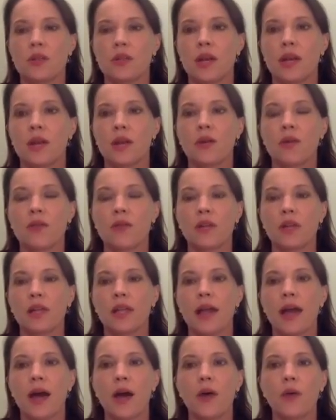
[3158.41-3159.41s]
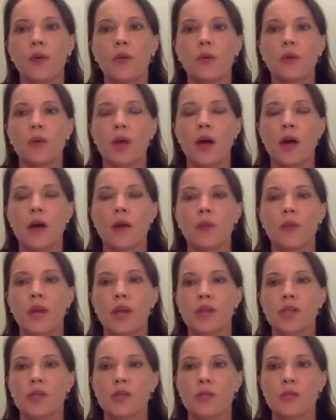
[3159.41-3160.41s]
they don't even allow
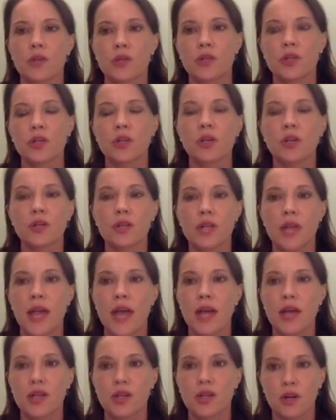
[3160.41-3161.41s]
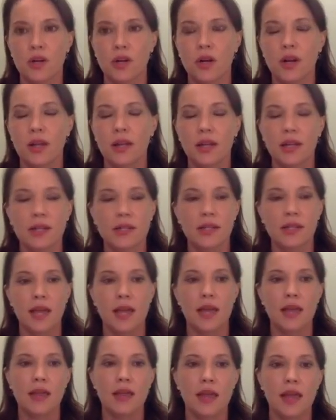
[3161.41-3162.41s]
customers to enter unless
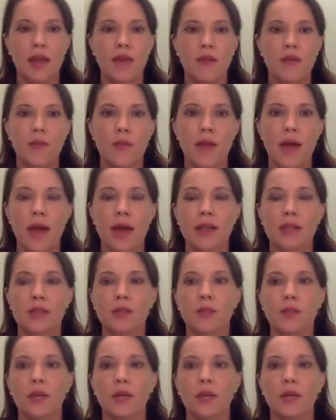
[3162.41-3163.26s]
they have a mask.